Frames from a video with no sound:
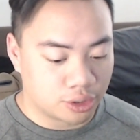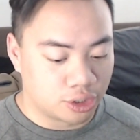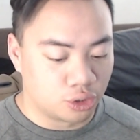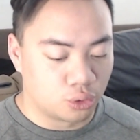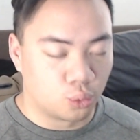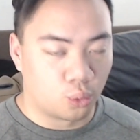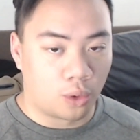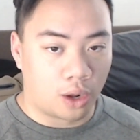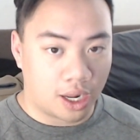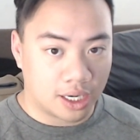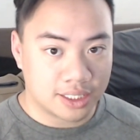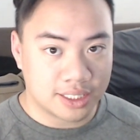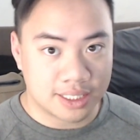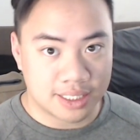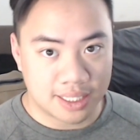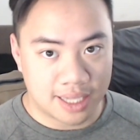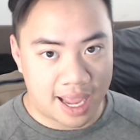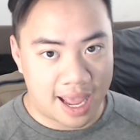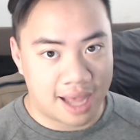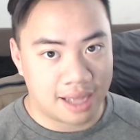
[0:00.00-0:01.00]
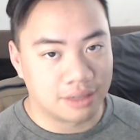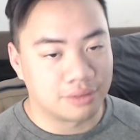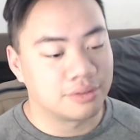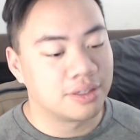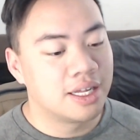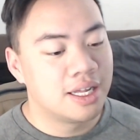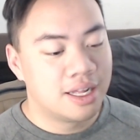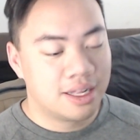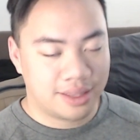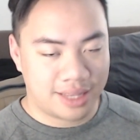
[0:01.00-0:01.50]
you want to have
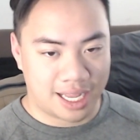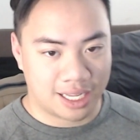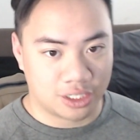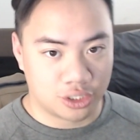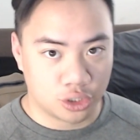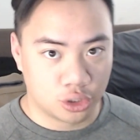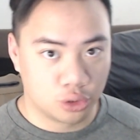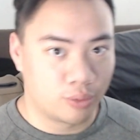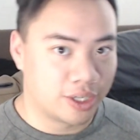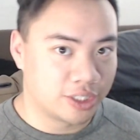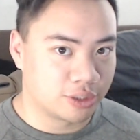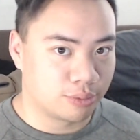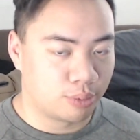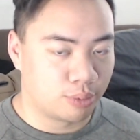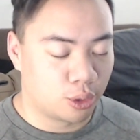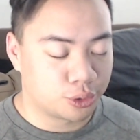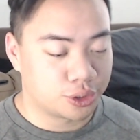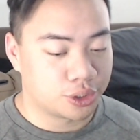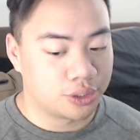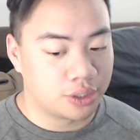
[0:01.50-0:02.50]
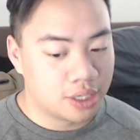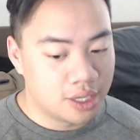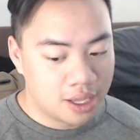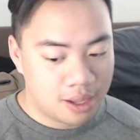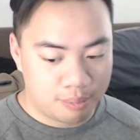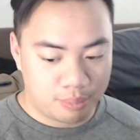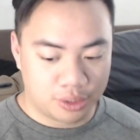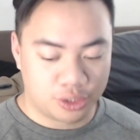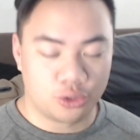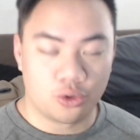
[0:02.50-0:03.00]
that good range of motion,
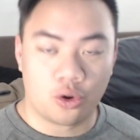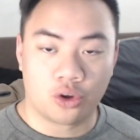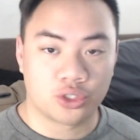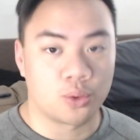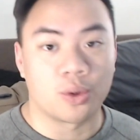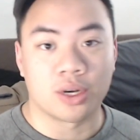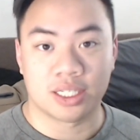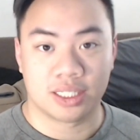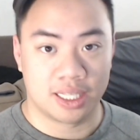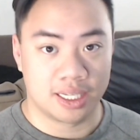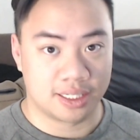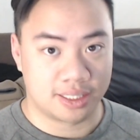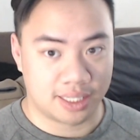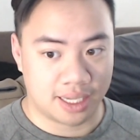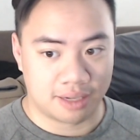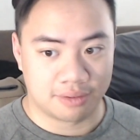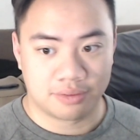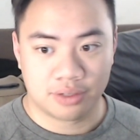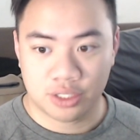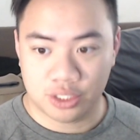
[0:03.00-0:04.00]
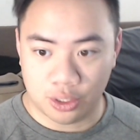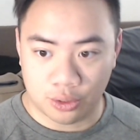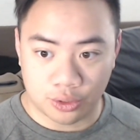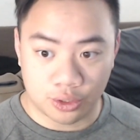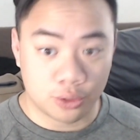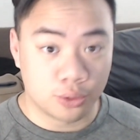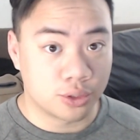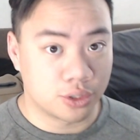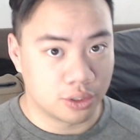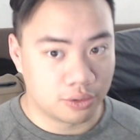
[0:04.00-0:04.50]
but you also want to stay safe. So
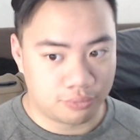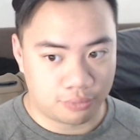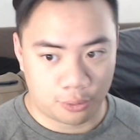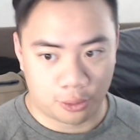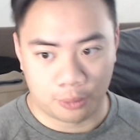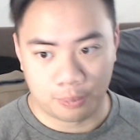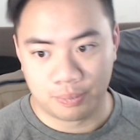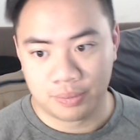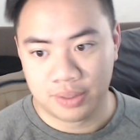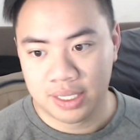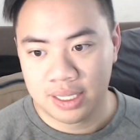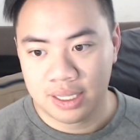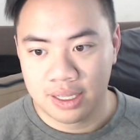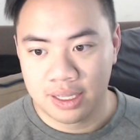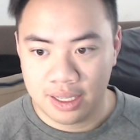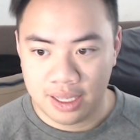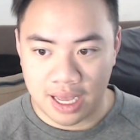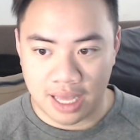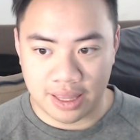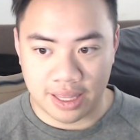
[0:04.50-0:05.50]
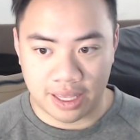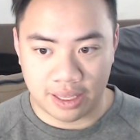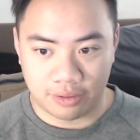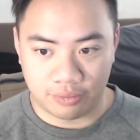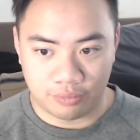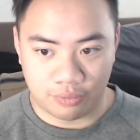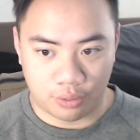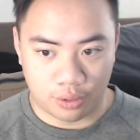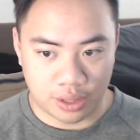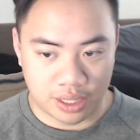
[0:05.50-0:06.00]
use good form. And
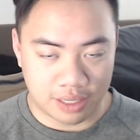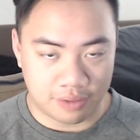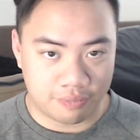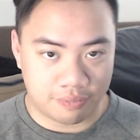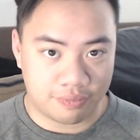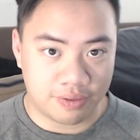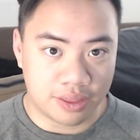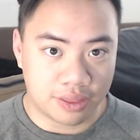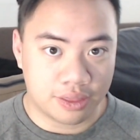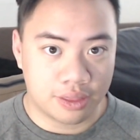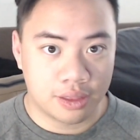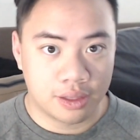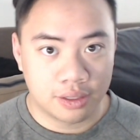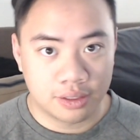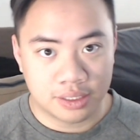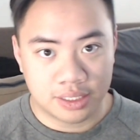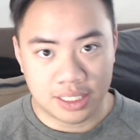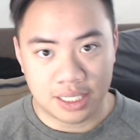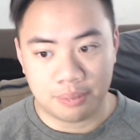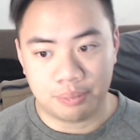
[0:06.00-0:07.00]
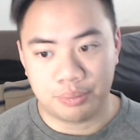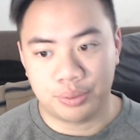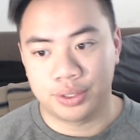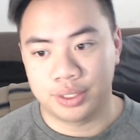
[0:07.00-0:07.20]
then for the fifth tip,